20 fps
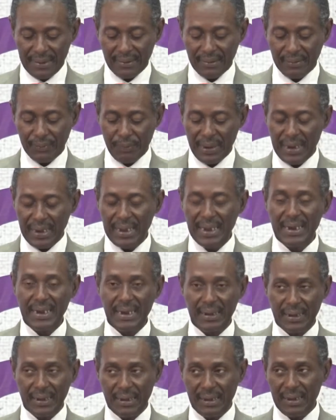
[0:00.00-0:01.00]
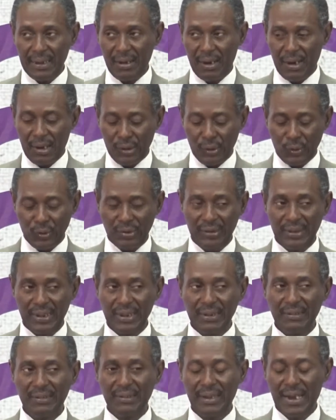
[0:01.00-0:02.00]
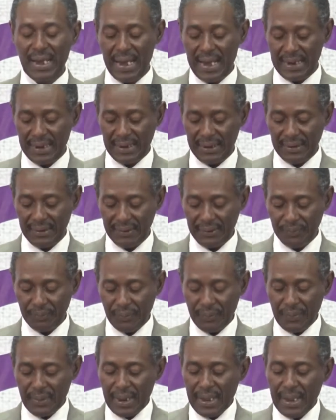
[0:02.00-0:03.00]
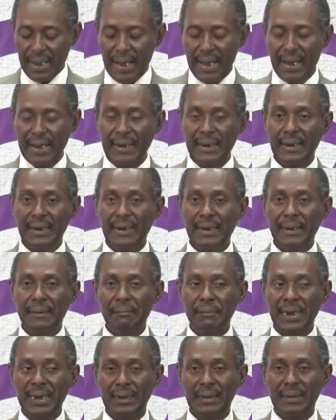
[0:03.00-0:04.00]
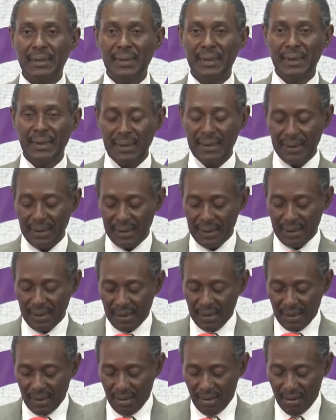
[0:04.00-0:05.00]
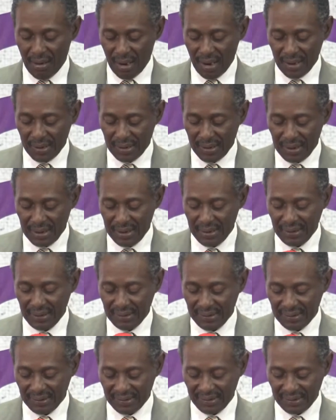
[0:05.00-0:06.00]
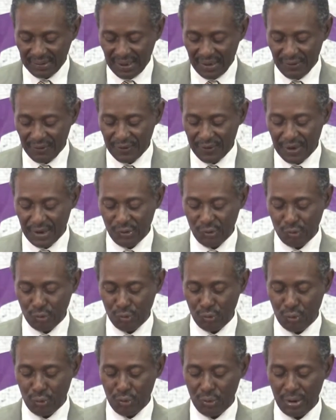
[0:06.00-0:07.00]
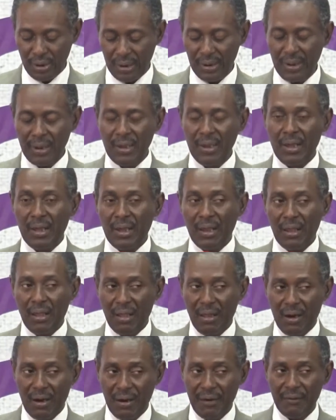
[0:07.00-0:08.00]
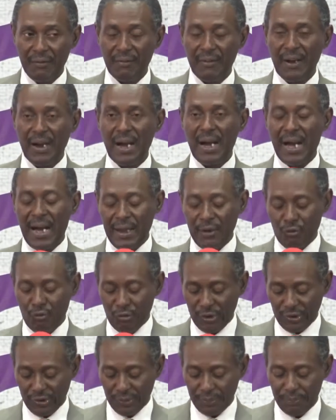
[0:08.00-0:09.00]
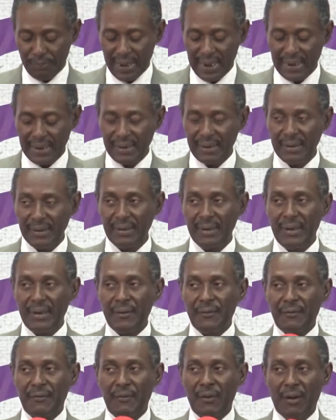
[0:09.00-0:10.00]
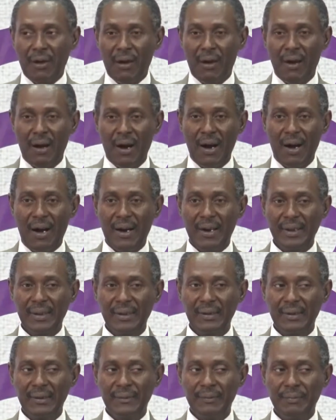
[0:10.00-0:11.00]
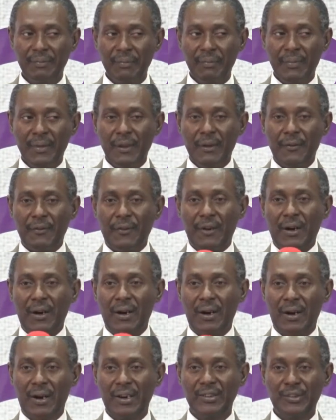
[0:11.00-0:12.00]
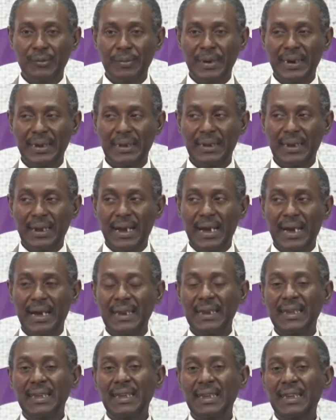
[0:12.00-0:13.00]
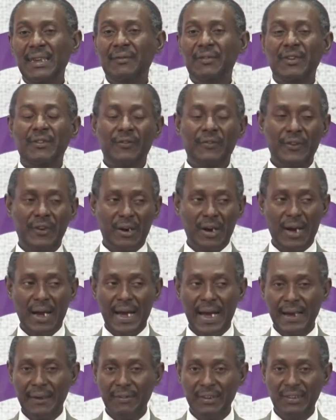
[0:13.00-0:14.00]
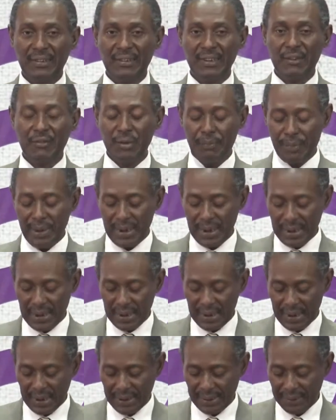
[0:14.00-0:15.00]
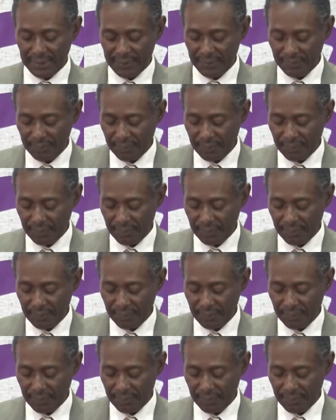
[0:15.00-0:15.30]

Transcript: as Peninnah did all those things to Hannah, Hannah maintained godly self control, love, and respect for God, for her husband, and even for her adversary Peninnah.